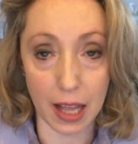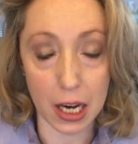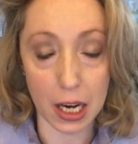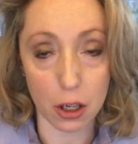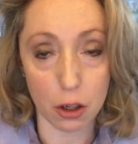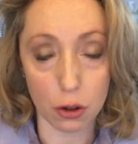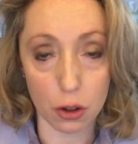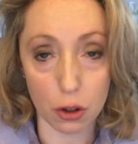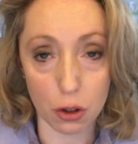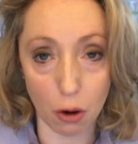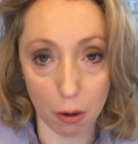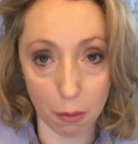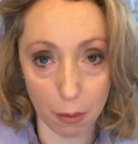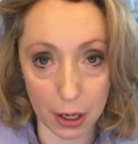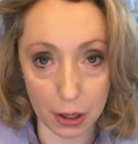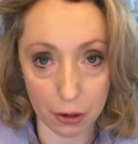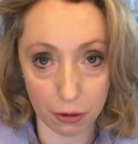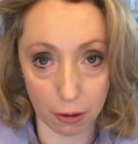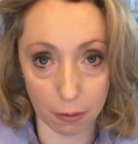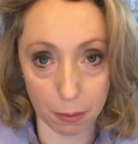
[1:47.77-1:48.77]
thank you so
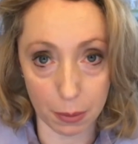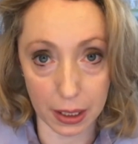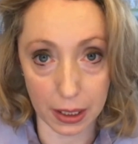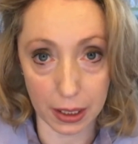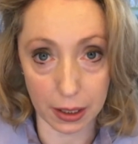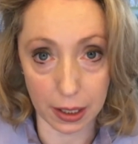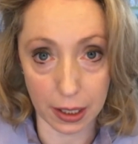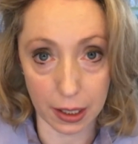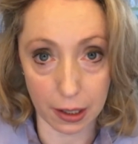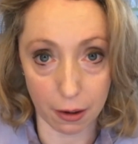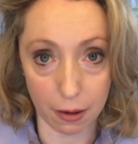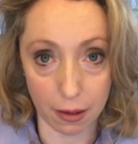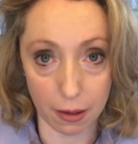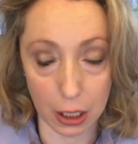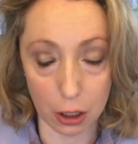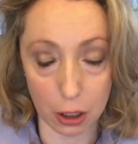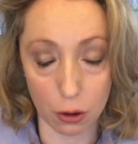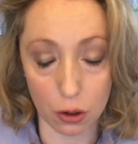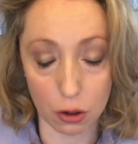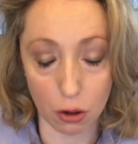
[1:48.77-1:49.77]
much for being here.
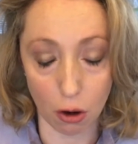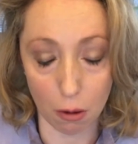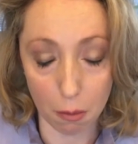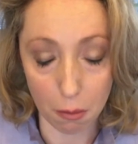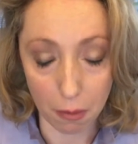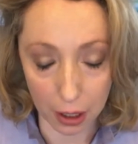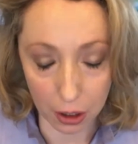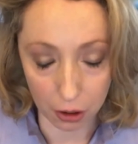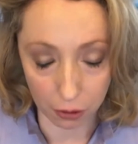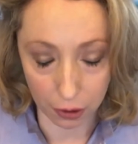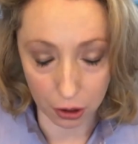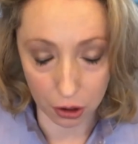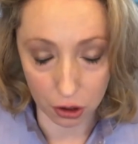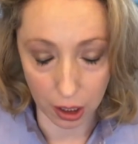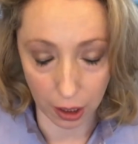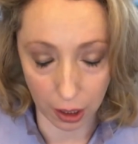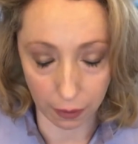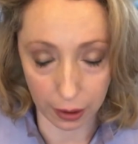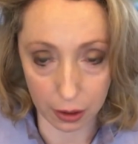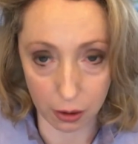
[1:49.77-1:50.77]
Thank you so much for
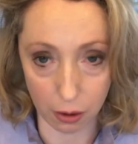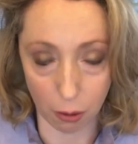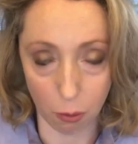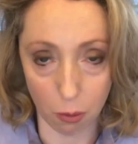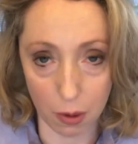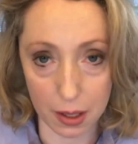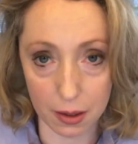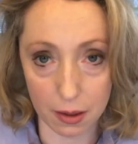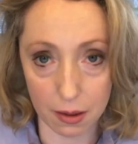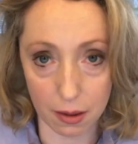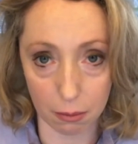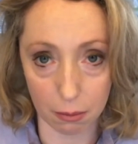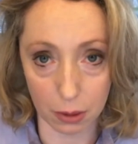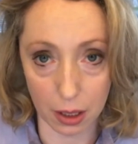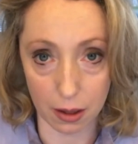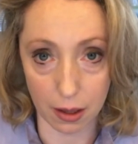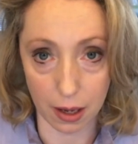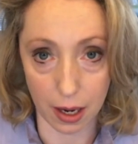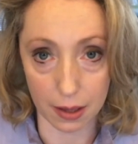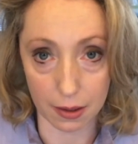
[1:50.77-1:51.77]
sharing your wisdom
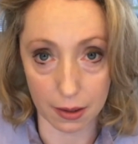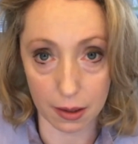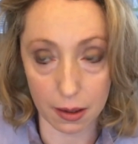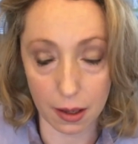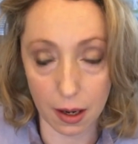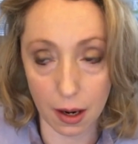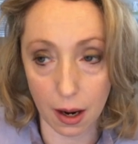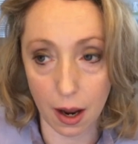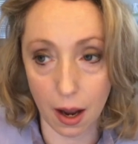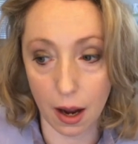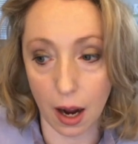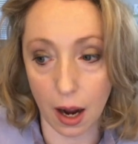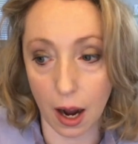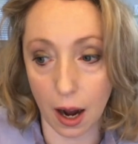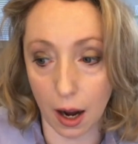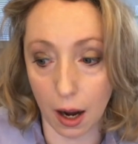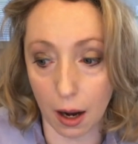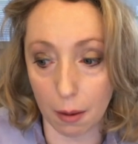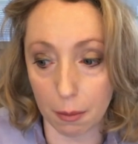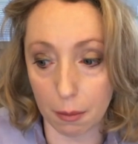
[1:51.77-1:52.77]
with us.
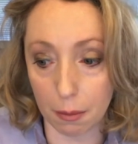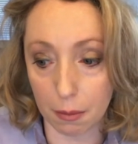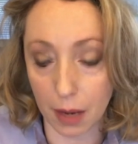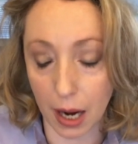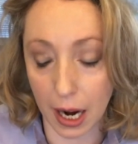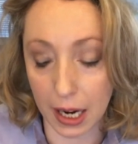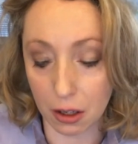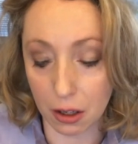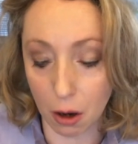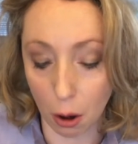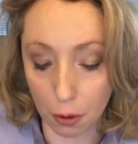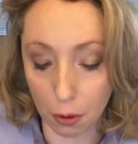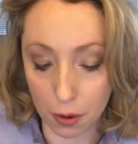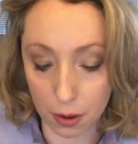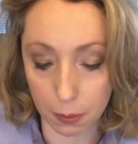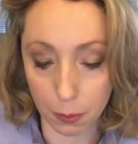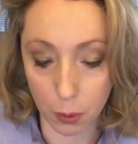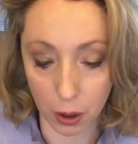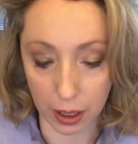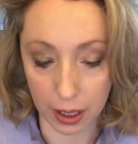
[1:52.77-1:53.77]
I know
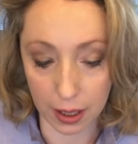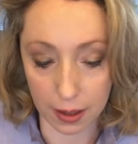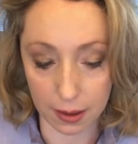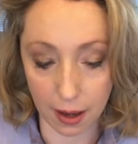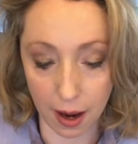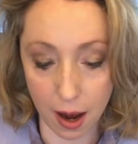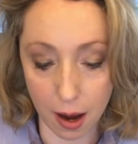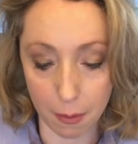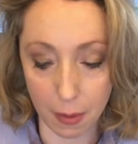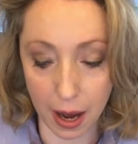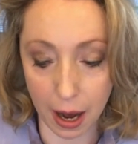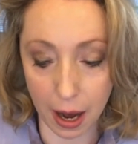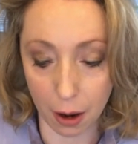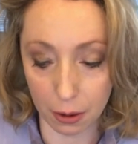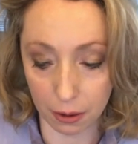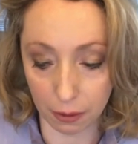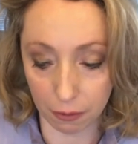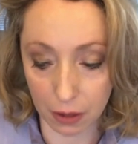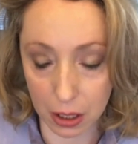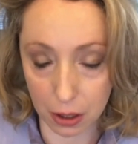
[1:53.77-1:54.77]
this book has come
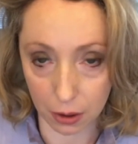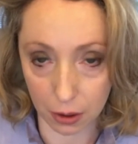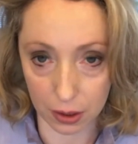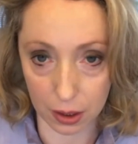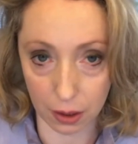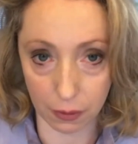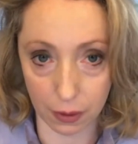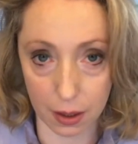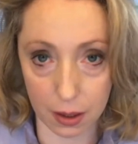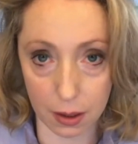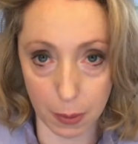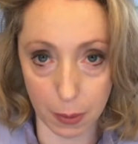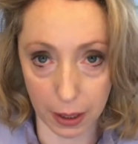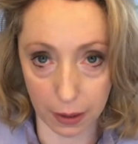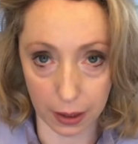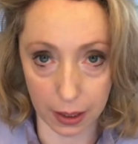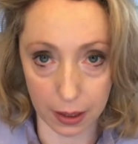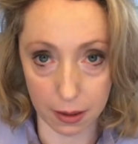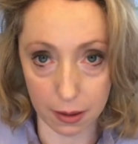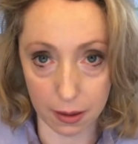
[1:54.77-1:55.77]
out of years of
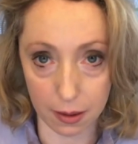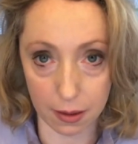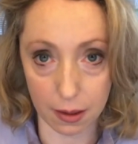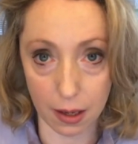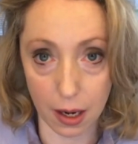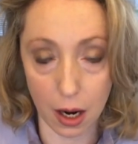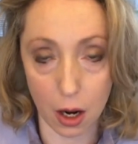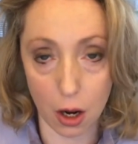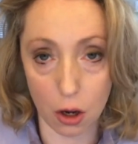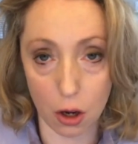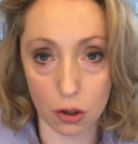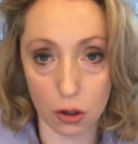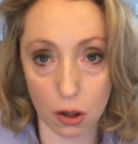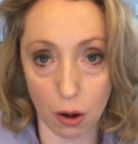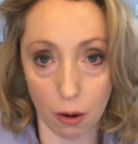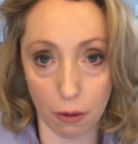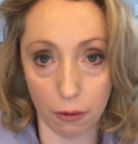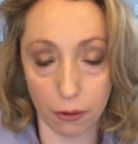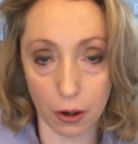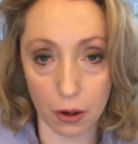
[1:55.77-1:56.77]
experience.
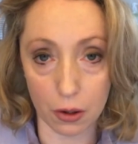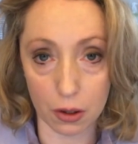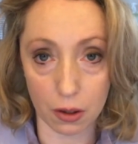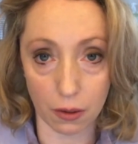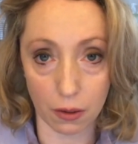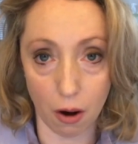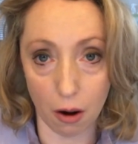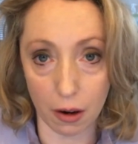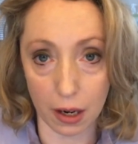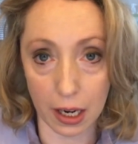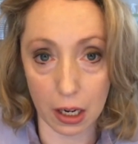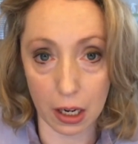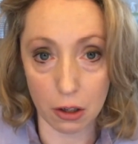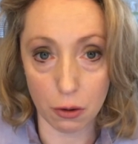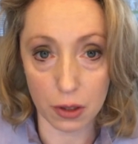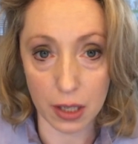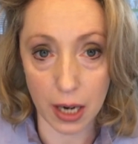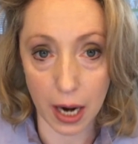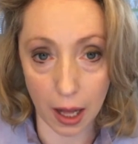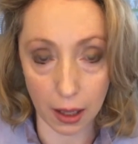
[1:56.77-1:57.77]
So first of all, can
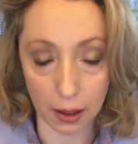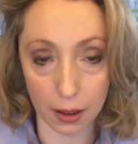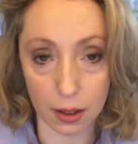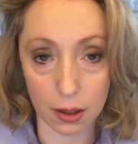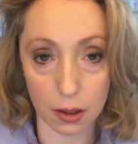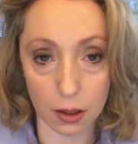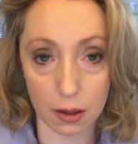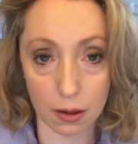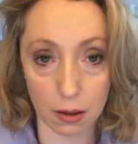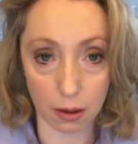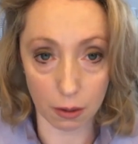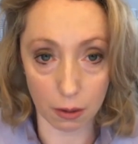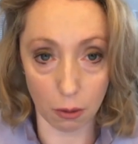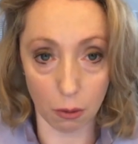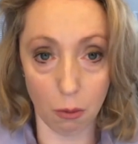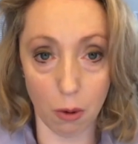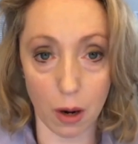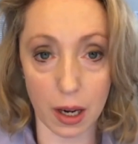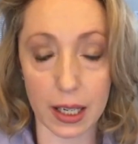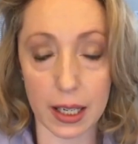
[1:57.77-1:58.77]
you tell us
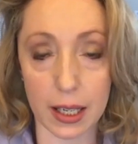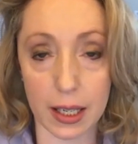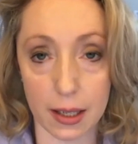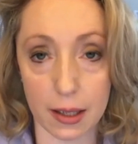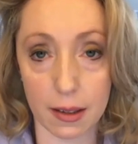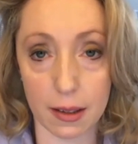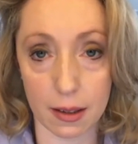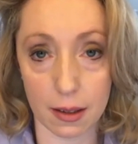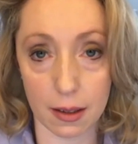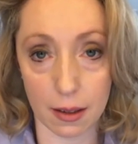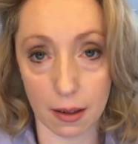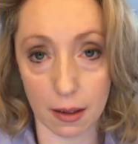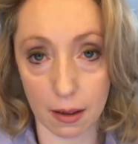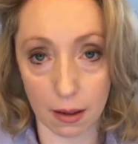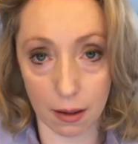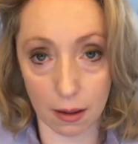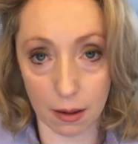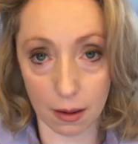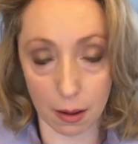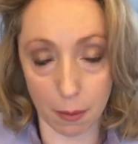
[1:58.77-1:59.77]
what is
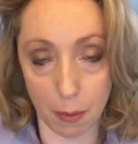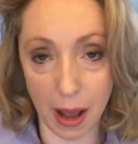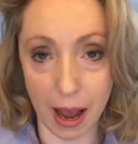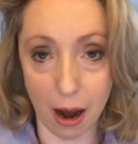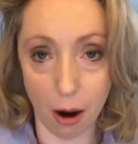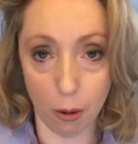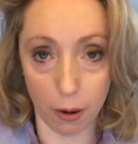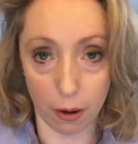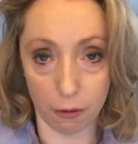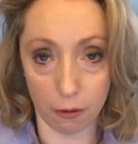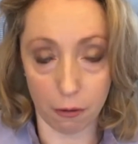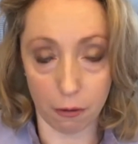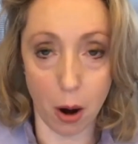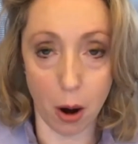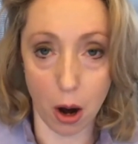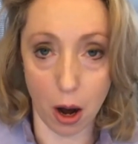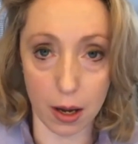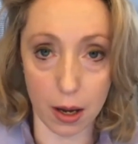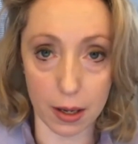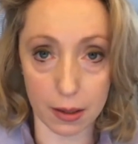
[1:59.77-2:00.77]
the power of
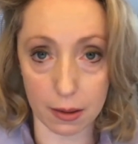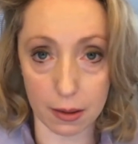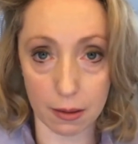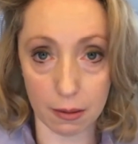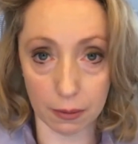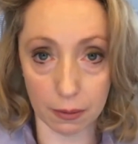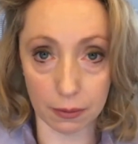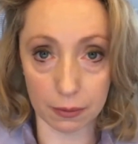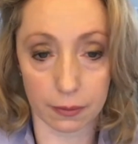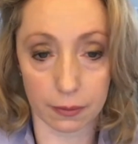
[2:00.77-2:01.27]
pause?